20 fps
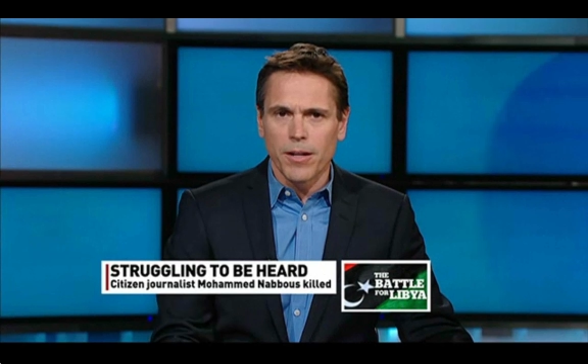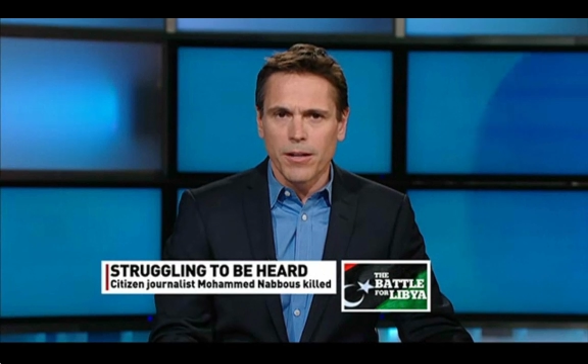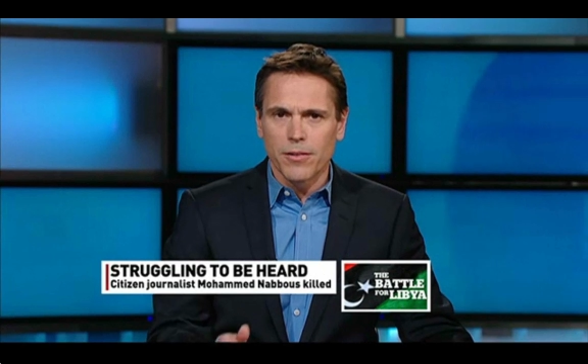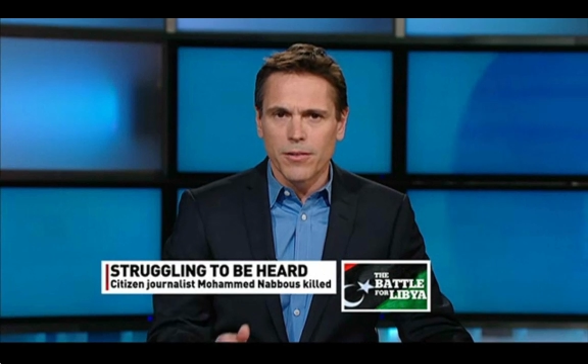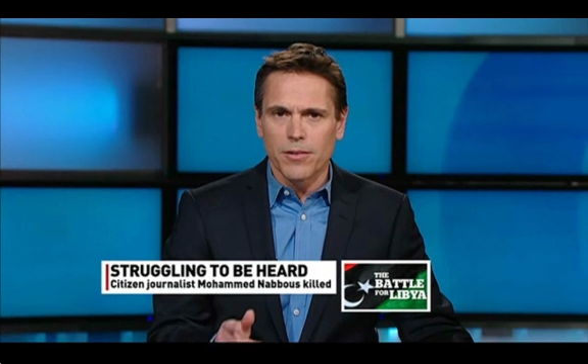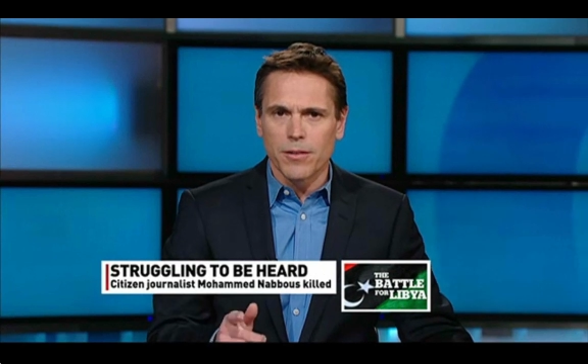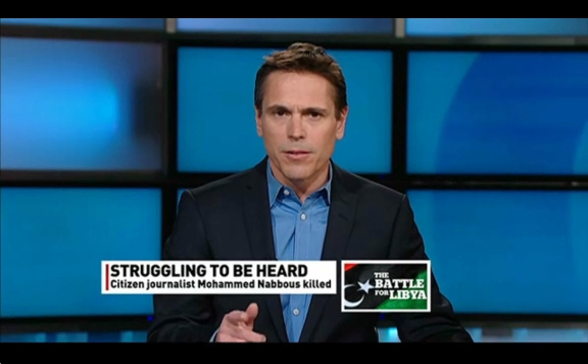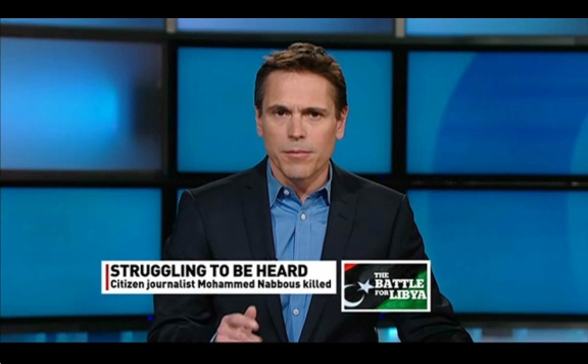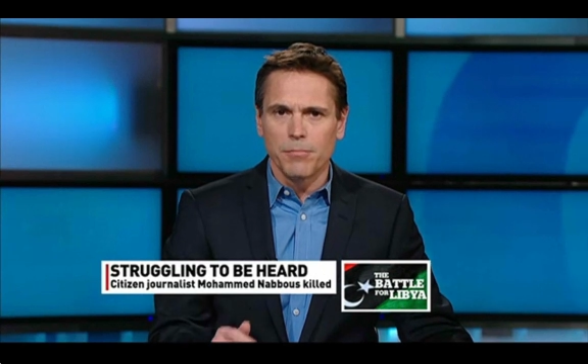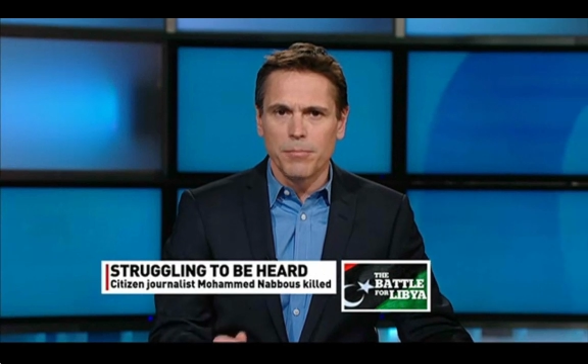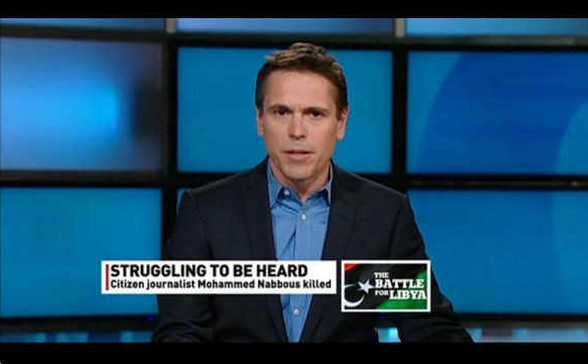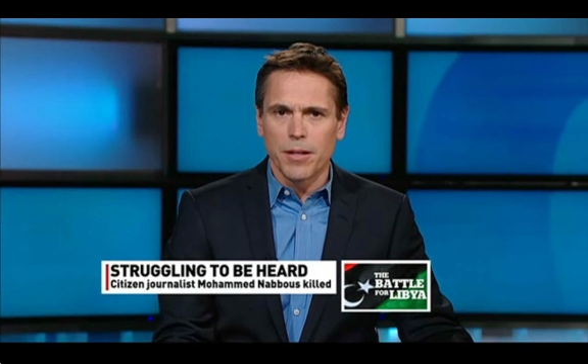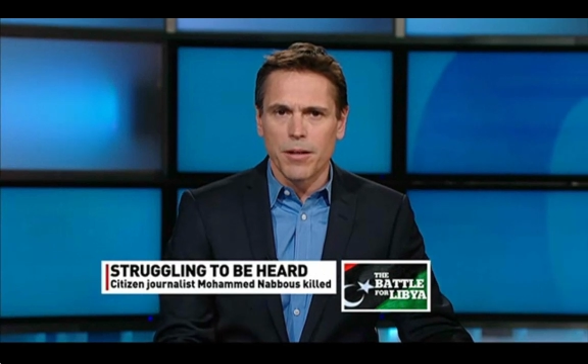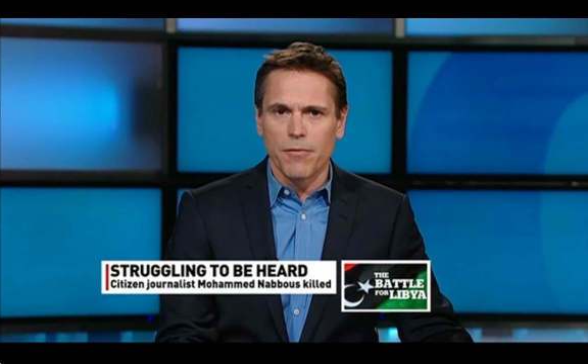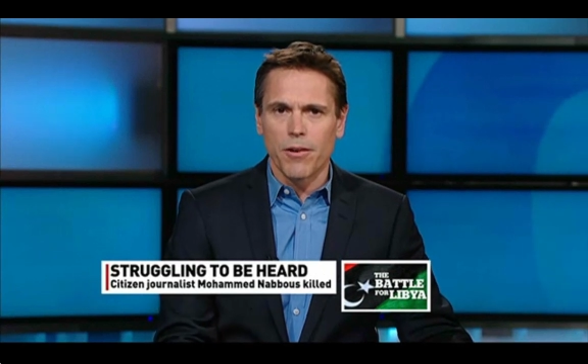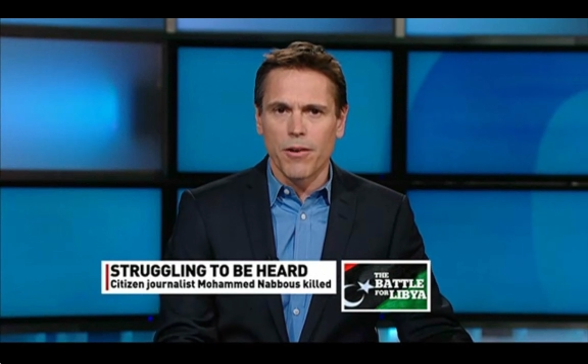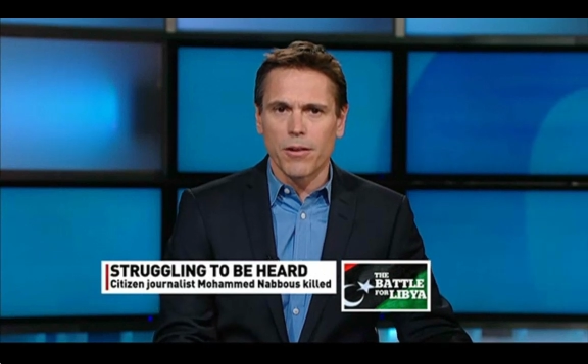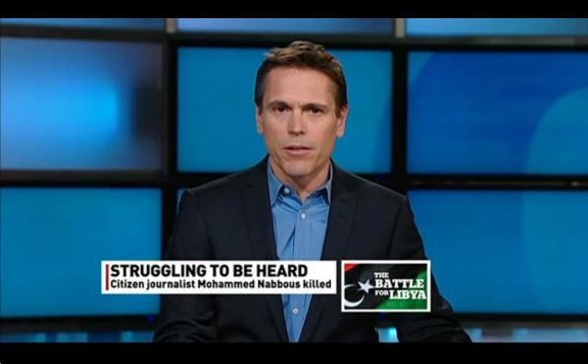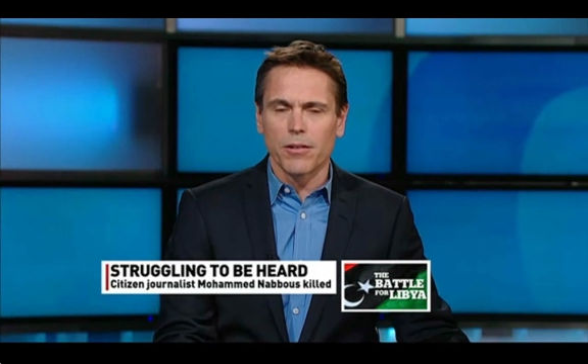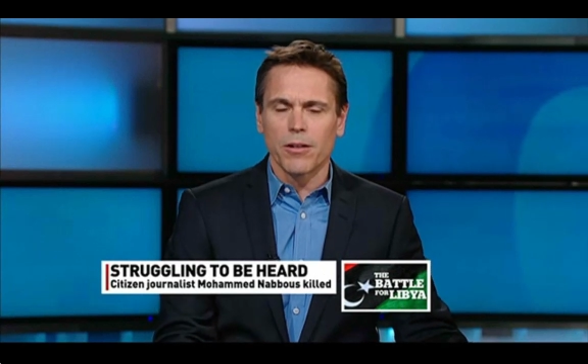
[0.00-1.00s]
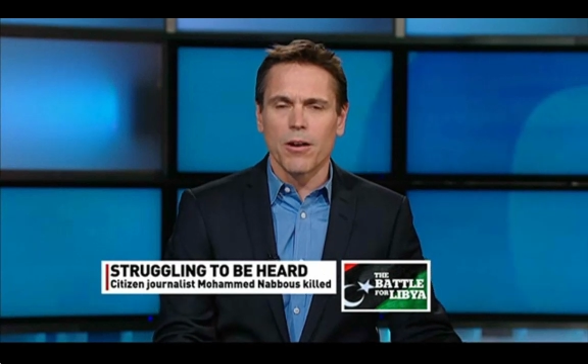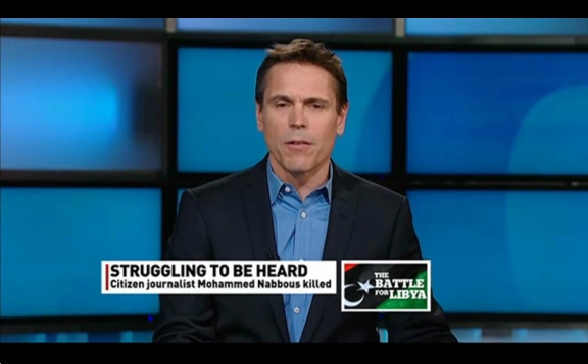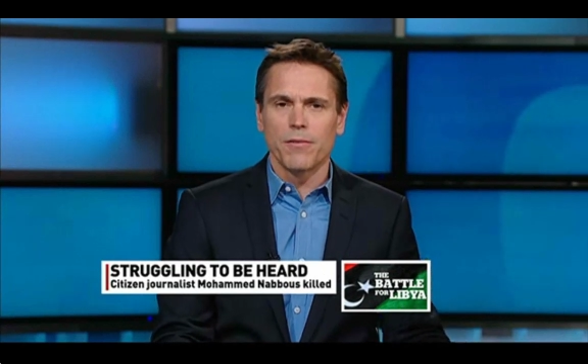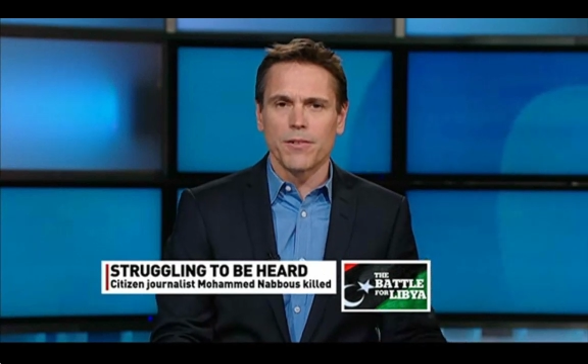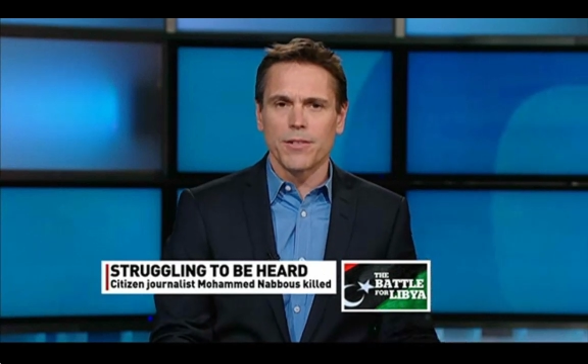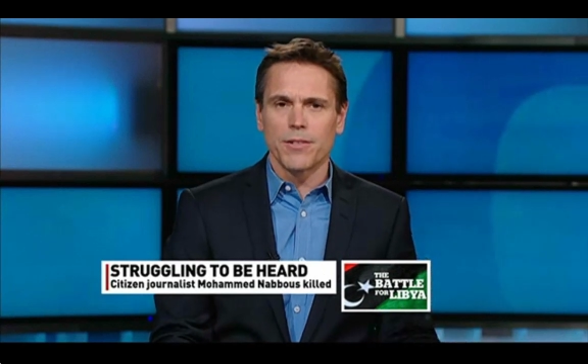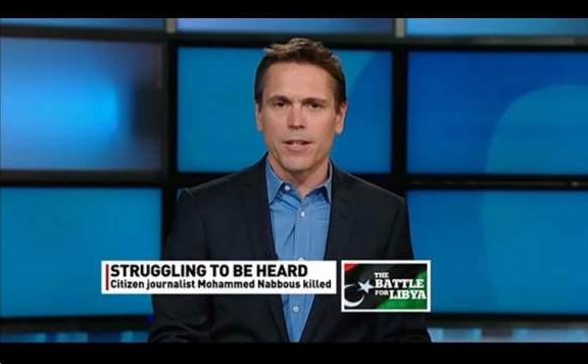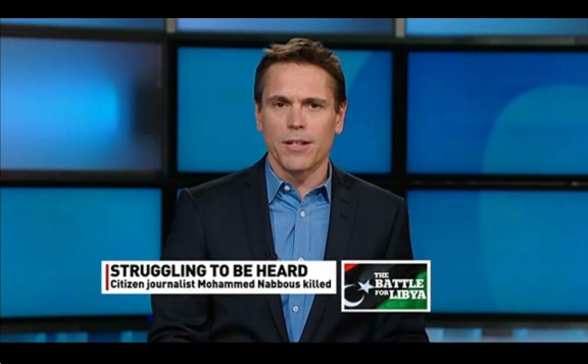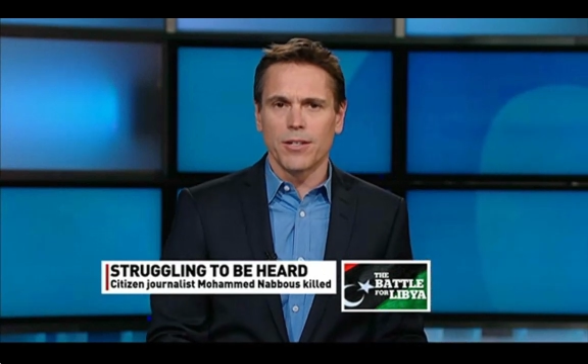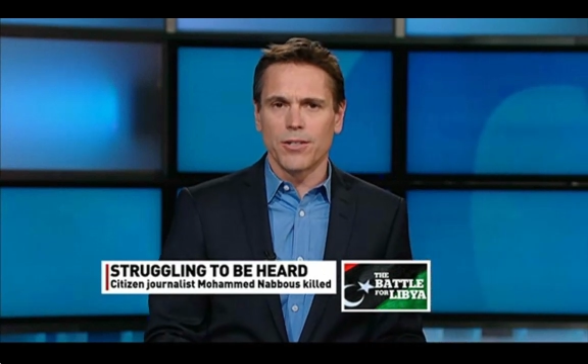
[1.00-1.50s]
Here's a bit of our
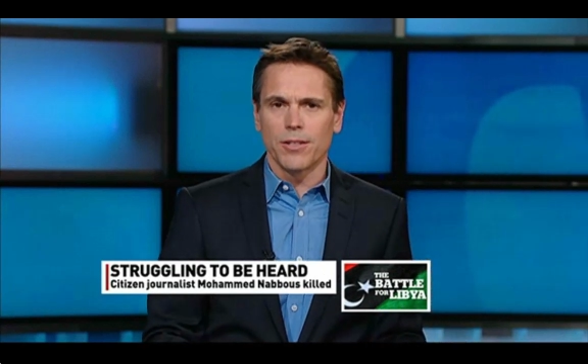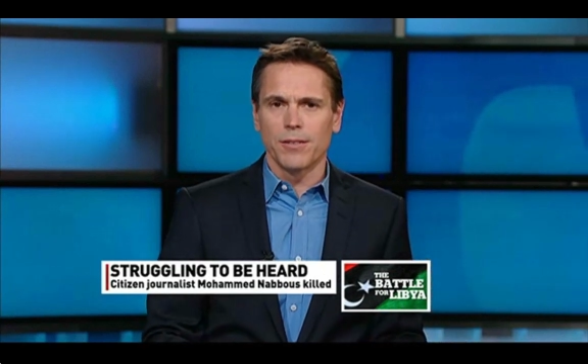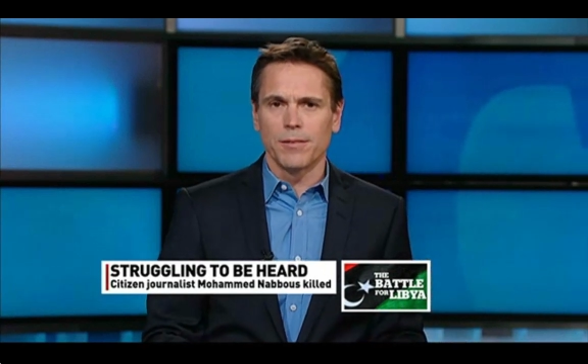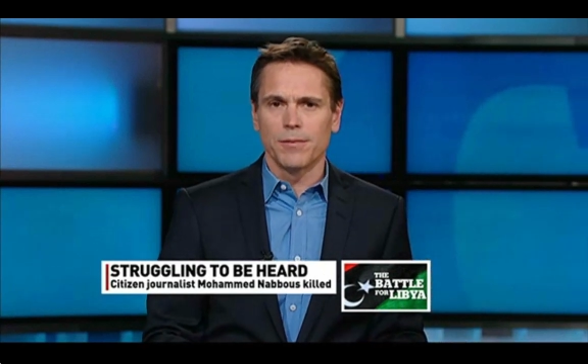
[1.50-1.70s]
conversation.